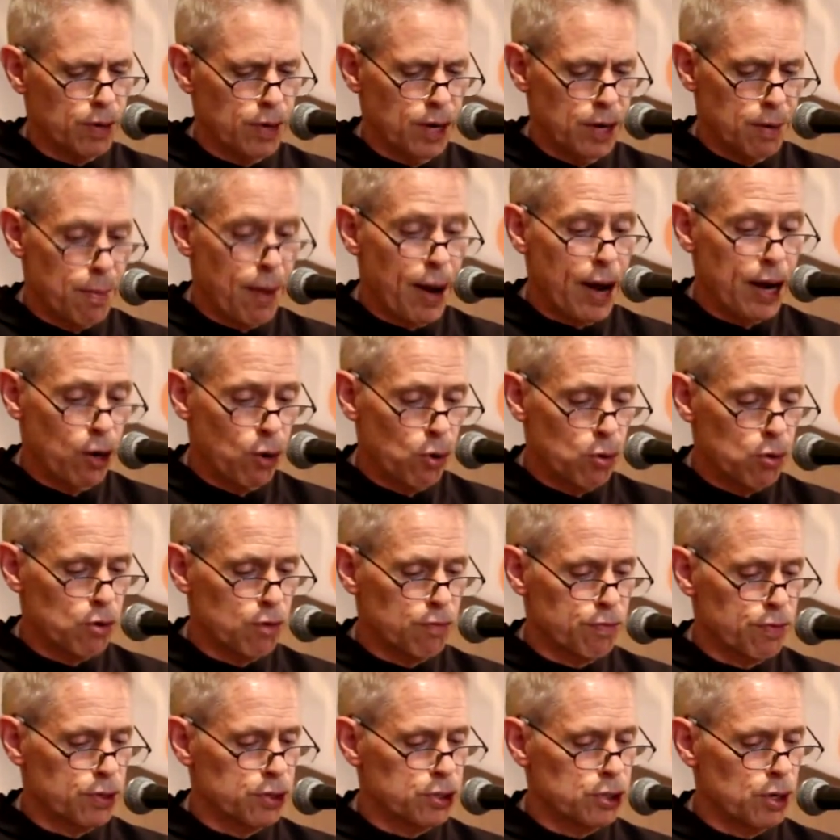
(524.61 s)
in my
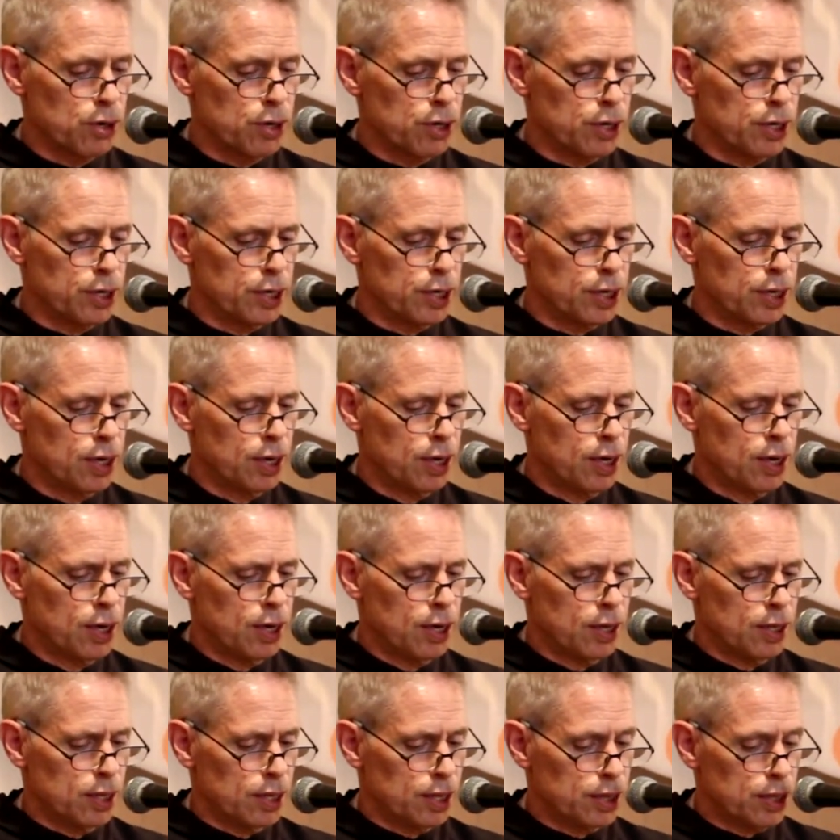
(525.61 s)
local fraternity,
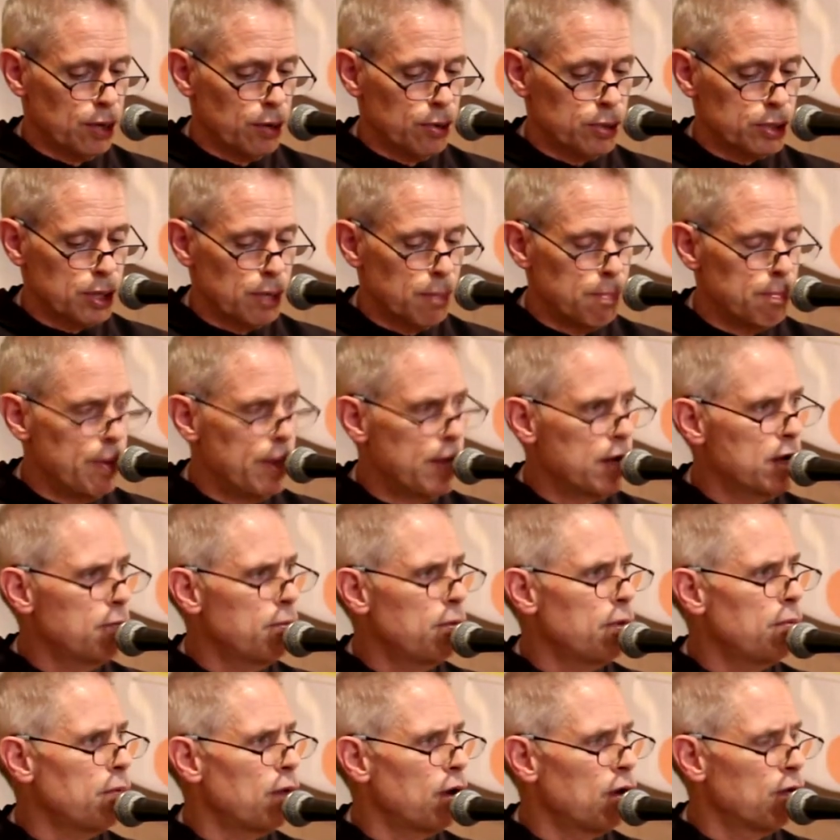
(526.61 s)
that there is a
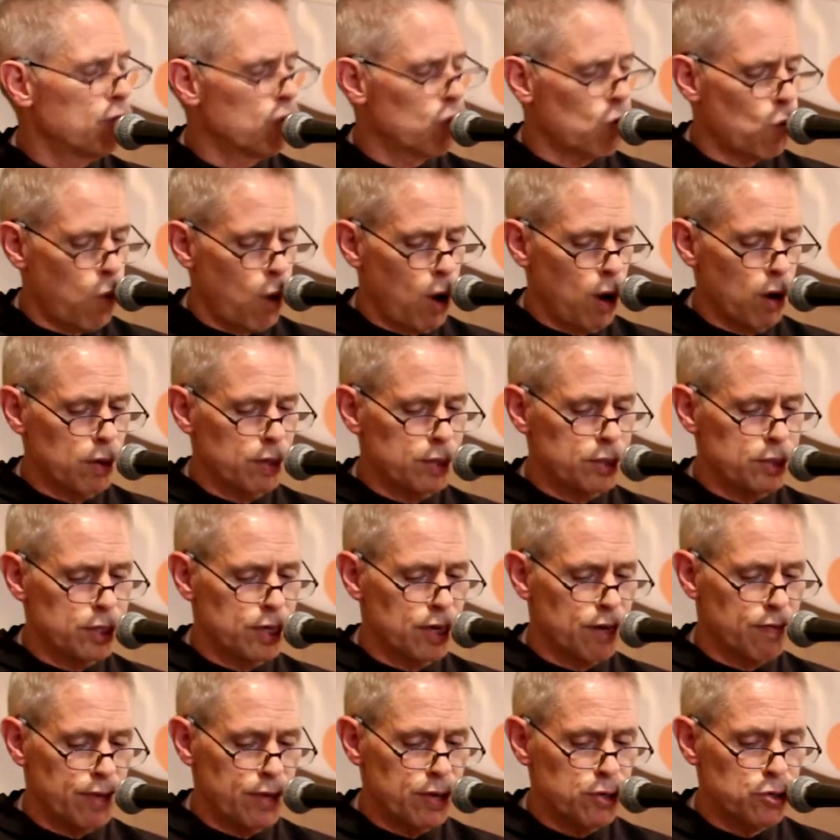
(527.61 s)
minimum of
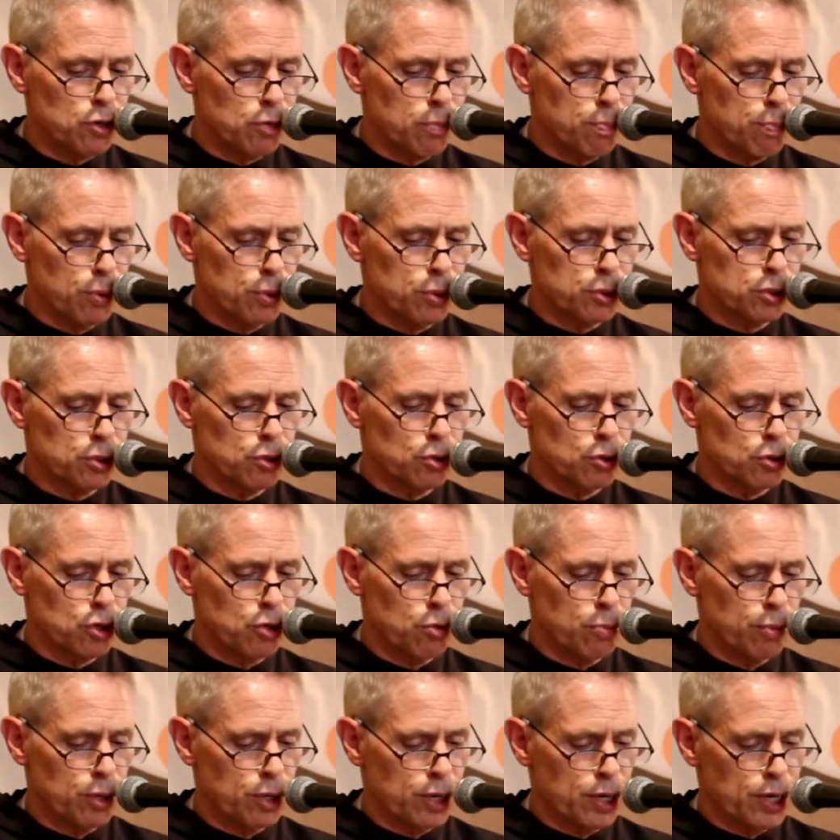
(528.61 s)
quality of interpersonal
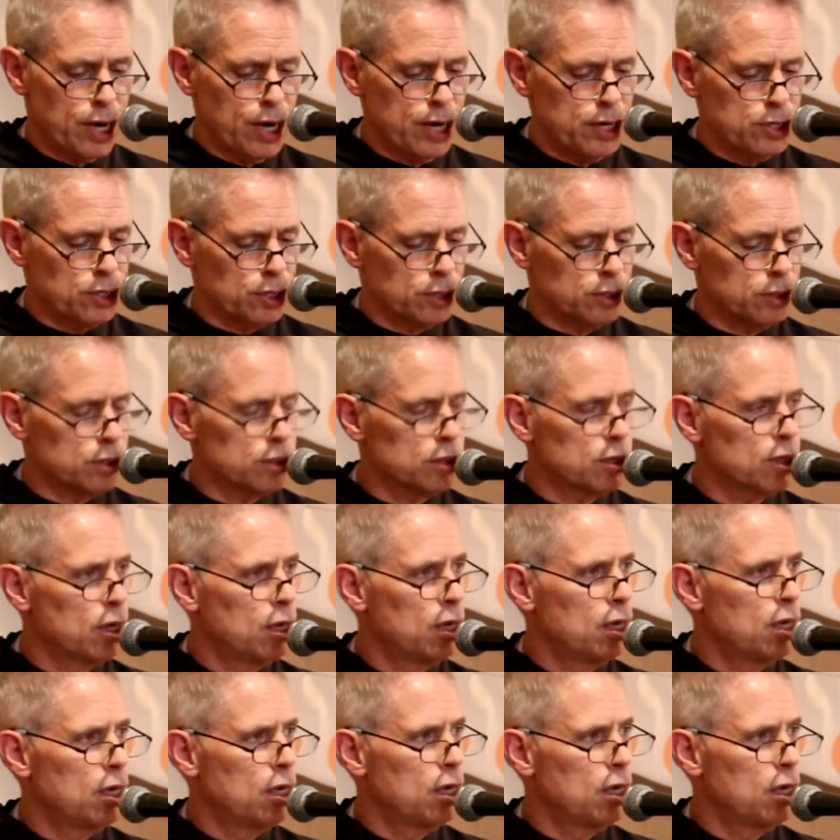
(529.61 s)
communications,